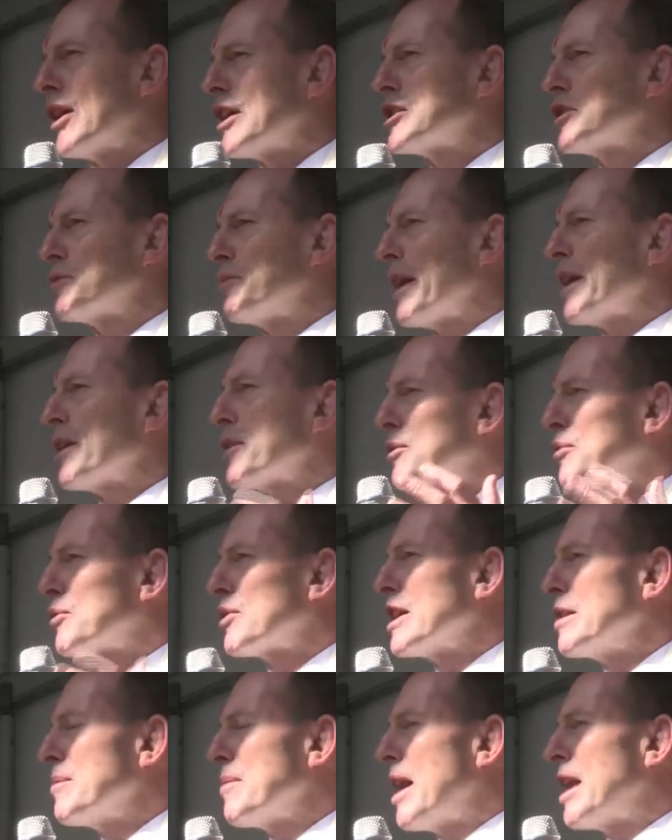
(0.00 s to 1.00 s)
I spent
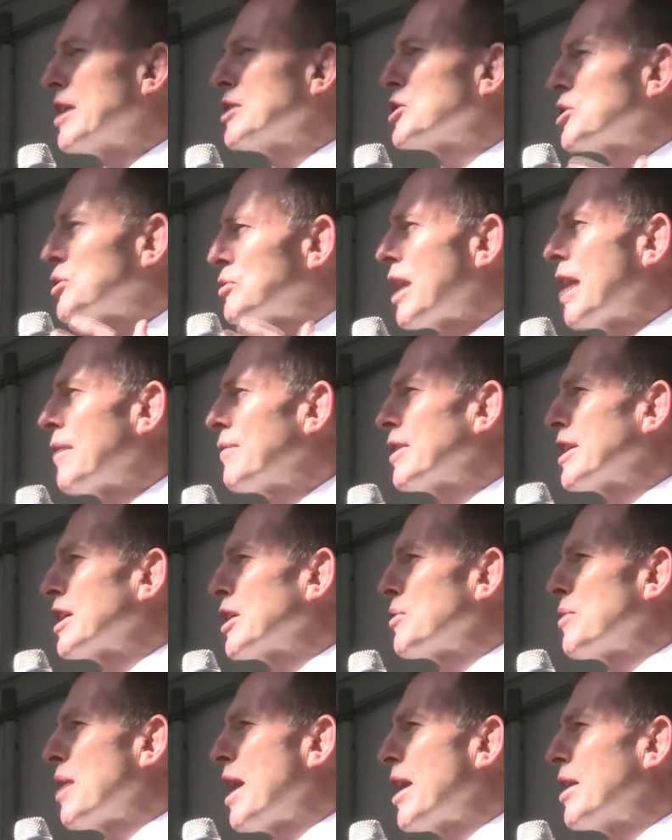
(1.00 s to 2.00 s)
three months travelling
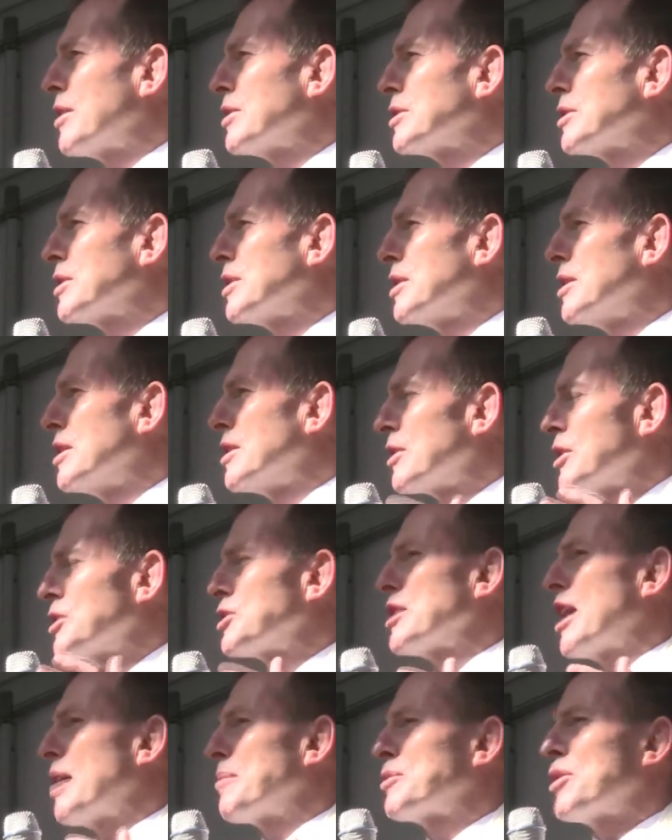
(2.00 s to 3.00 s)
around the
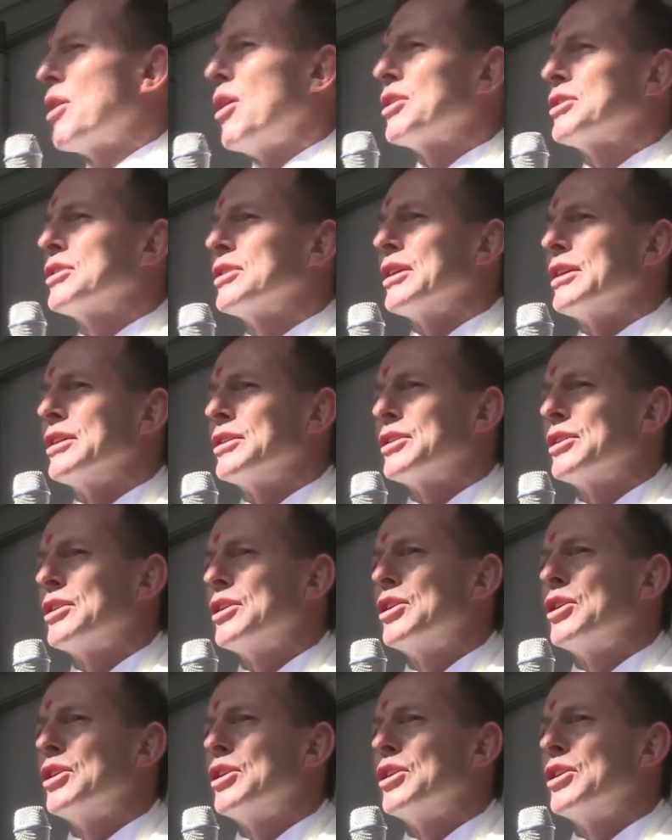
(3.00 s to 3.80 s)
subcontinent.